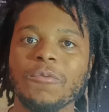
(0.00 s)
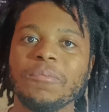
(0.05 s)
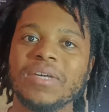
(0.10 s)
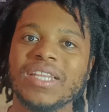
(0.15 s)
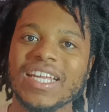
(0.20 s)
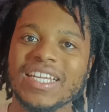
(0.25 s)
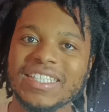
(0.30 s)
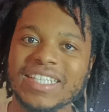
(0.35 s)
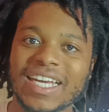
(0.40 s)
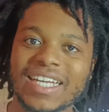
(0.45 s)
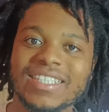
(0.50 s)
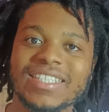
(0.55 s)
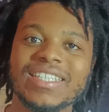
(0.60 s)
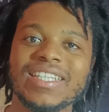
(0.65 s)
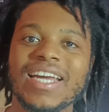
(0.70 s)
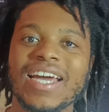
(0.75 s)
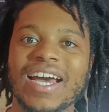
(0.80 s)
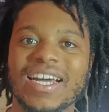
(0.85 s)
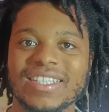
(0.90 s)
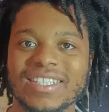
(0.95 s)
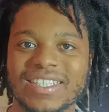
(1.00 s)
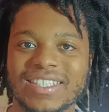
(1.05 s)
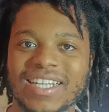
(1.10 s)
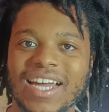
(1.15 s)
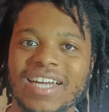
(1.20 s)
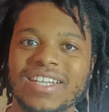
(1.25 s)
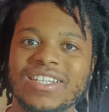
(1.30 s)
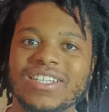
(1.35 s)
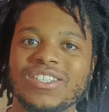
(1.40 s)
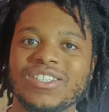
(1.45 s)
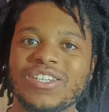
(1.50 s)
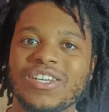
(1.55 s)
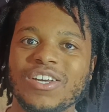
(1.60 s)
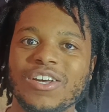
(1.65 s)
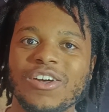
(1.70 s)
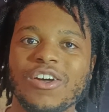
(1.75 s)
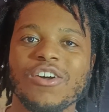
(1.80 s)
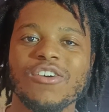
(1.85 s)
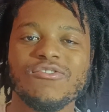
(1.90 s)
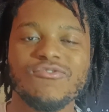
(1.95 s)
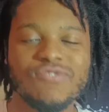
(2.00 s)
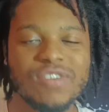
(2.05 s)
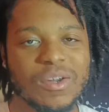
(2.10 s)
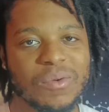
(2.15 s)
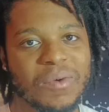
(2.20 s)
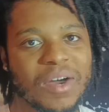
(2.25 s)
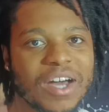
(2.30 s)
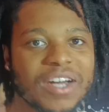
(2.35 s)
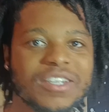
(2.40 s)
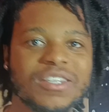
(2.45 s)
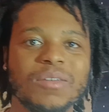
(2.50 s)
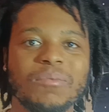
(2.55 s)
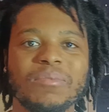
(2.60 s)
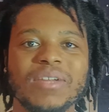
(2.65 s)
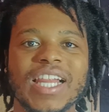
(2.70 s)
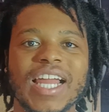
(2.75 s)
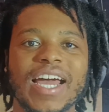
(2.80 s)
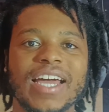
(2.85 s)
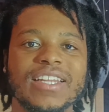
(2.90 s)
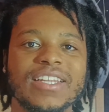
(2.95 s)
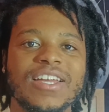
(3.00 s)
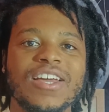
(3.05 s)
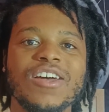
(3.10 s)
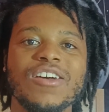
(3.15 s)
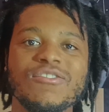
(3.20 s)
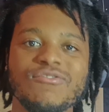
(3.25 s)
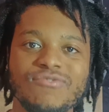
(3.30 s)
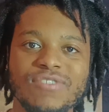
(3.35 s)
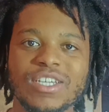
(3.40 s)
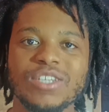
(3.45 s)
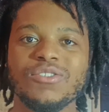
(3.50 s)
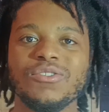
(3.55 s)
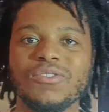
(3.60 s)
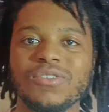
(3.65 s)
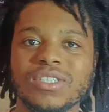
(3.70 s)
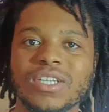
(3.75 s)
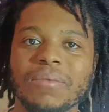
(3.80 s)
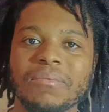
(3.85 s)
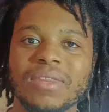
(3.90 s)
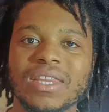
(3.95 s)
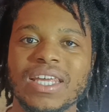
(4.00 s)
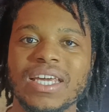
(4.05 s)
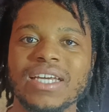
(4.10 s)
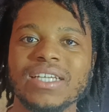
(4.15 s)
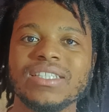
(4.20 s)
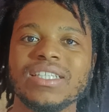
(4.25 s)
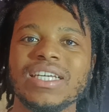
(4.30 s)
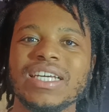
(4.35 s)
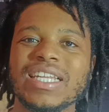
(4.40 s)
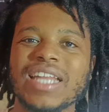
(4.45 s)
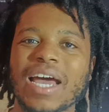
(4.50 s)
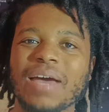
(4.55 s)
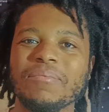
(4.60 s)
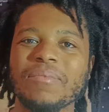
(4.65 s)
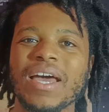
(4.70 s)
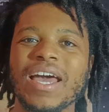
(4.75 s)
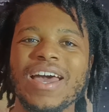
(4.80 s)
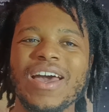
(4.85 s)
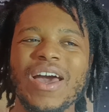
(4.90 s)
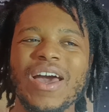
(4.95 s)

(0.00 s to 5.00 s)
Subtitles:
but then yesterday I decided to rework the plan, redo some things, and I'm